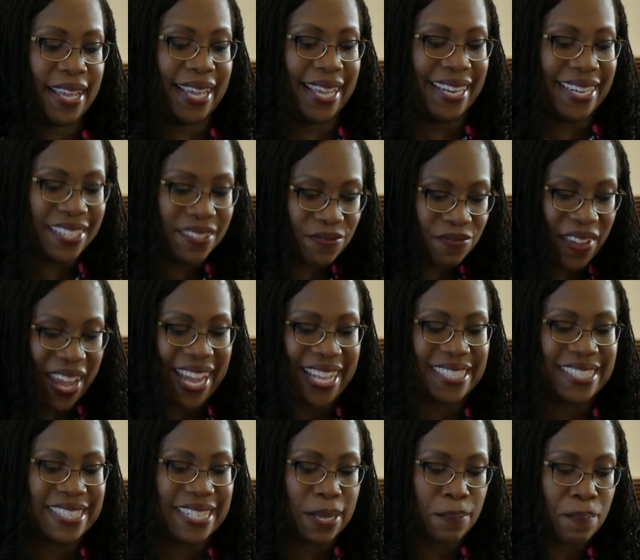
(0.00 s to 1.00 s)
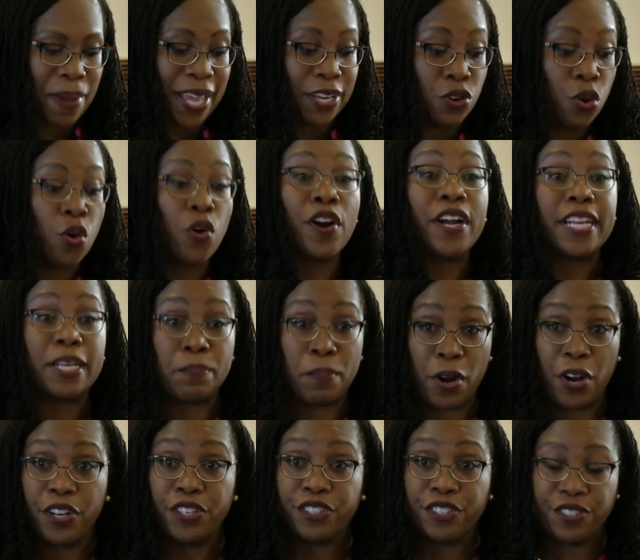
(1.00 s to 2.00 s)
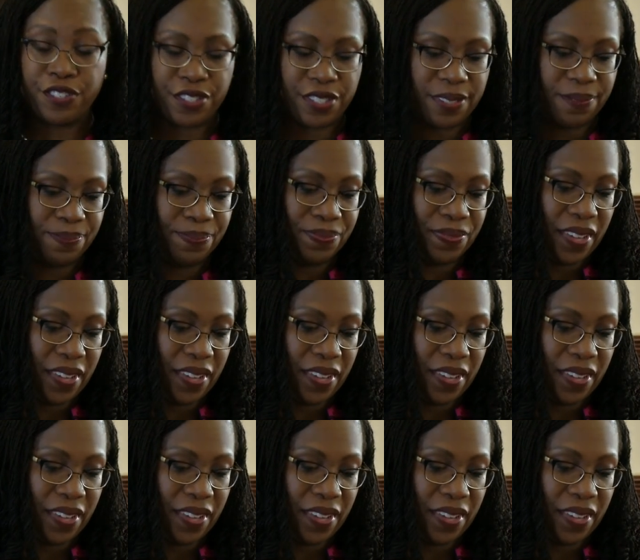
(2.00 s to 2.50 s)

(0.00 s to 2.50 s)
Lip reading: in advancing minority partners,